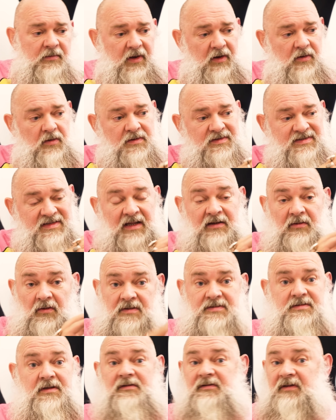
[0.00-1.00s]
because then
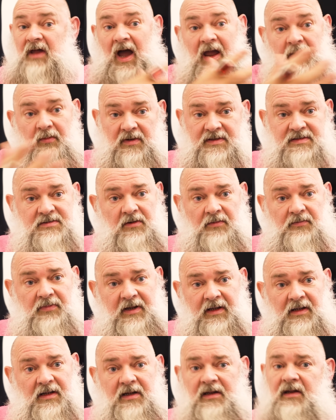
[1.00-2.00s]
also time was
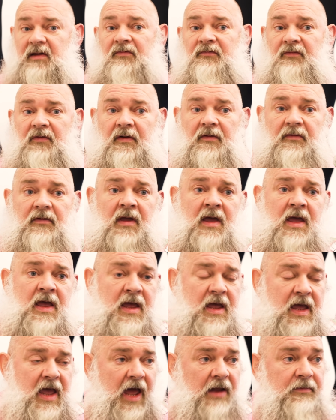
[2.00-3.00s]
completely different. Yeah.
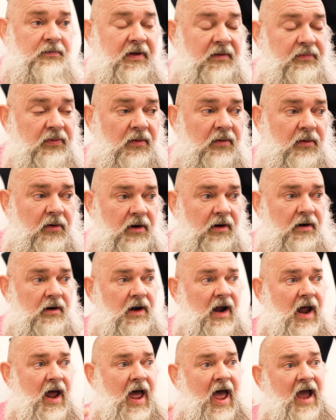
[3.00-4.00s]
And people
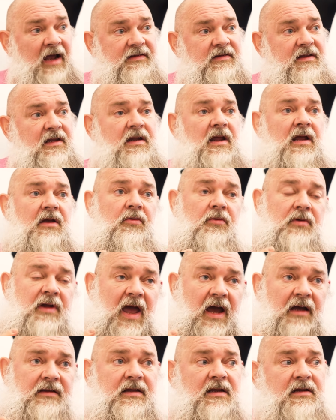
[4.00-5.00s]
were acting and
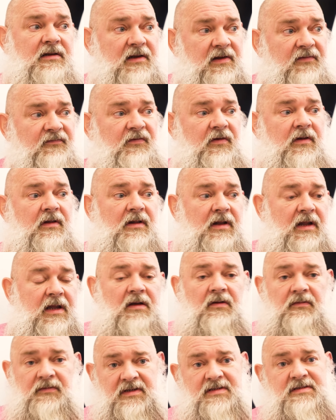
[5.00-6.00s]
reacting differently
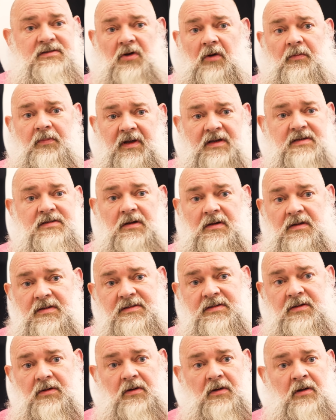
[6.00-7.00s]
on these topics
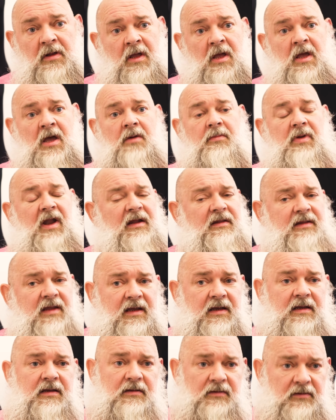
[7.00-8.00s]
also. Yeah. But I
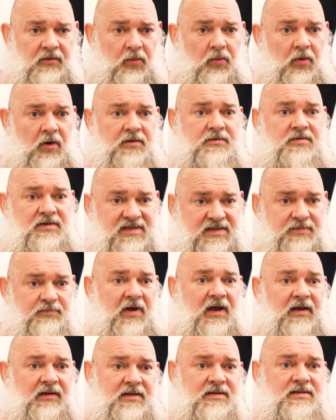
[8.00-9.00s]
think the word
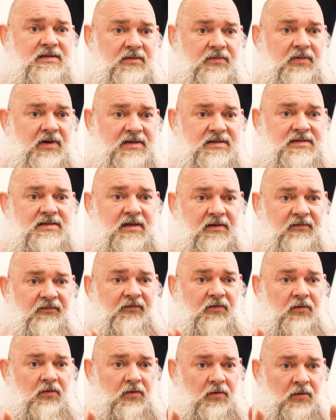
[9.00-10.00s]
respect is the best. If
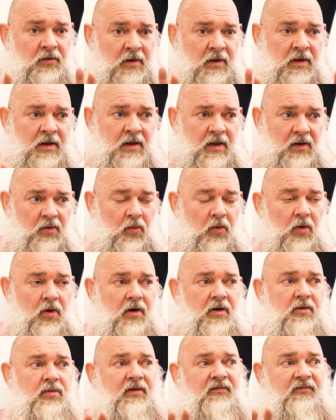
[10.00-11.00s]
you
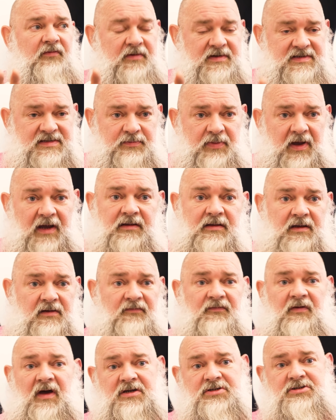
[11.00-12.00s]
work with respect in
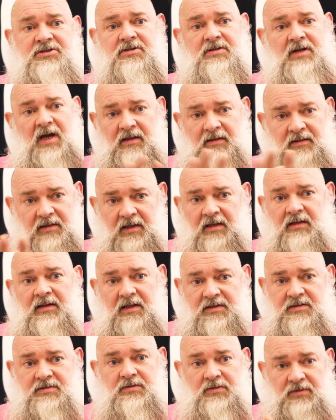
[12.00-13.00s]
fashion, I think
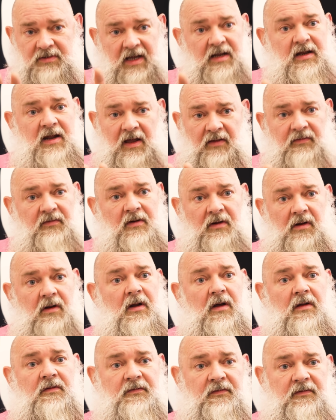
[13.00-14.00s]
that you can handle a
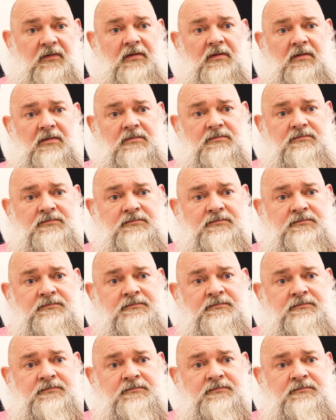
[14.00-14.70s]
lot. Yeah.